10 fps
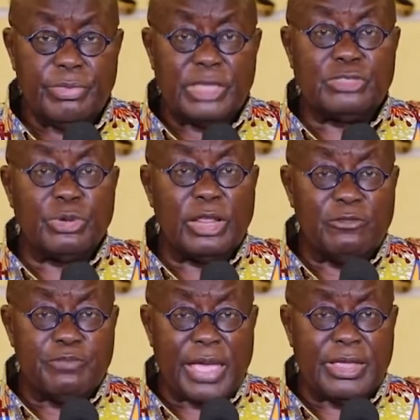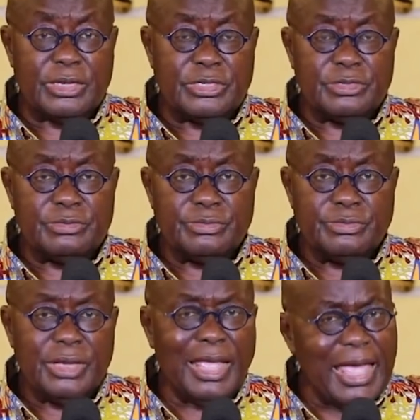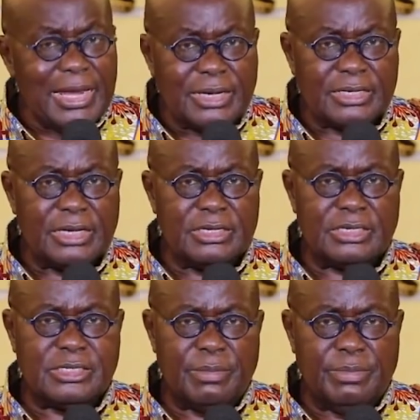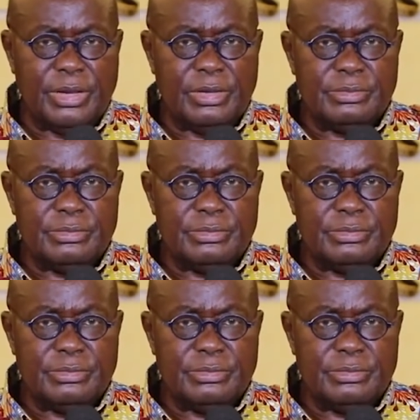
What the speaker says: This relief package ended in December.